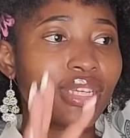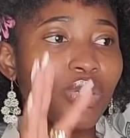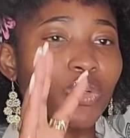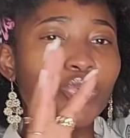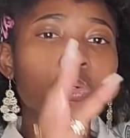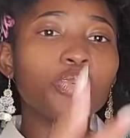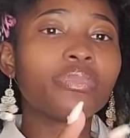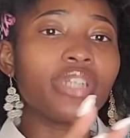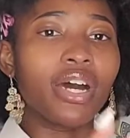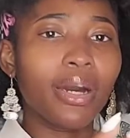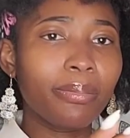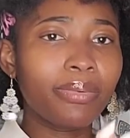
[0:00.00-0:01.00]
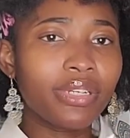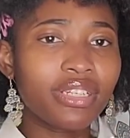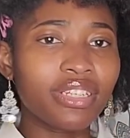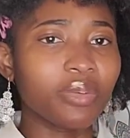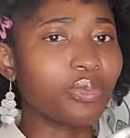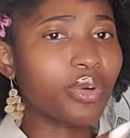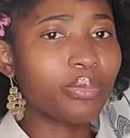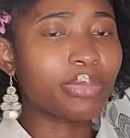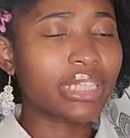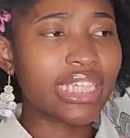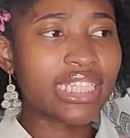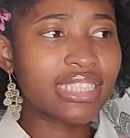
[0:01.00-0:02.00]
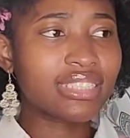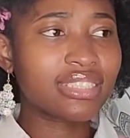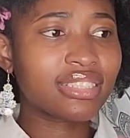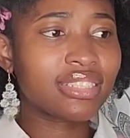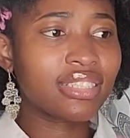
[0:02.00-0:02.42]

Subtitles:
grouped up in one place,